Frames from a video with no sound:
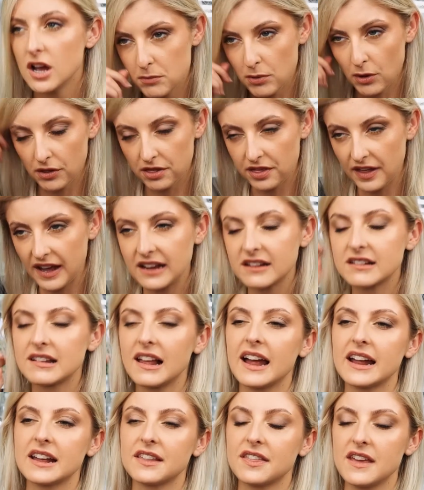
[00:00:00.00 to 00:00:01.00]
but things
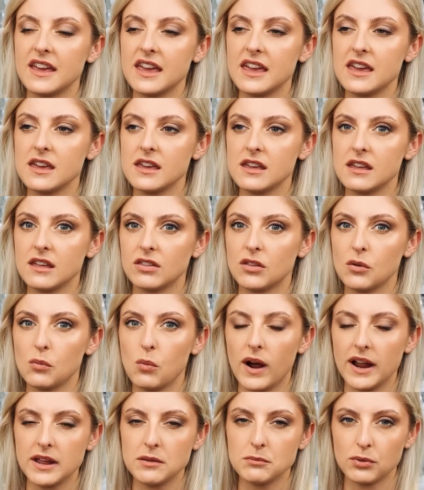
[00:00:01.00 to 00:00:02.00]
like the
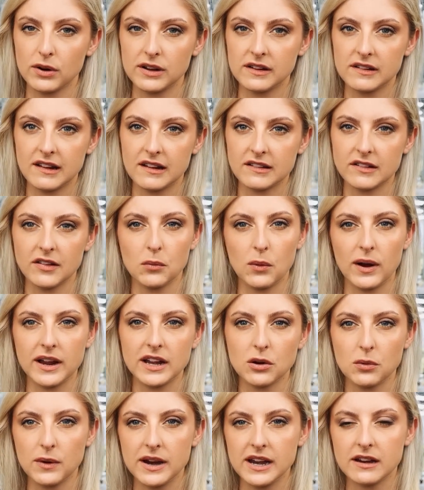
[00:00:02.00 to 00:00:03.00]
white princess or the
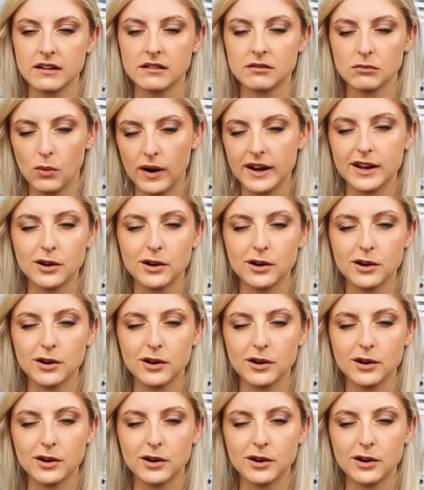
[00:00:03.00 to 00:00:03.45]
white queen,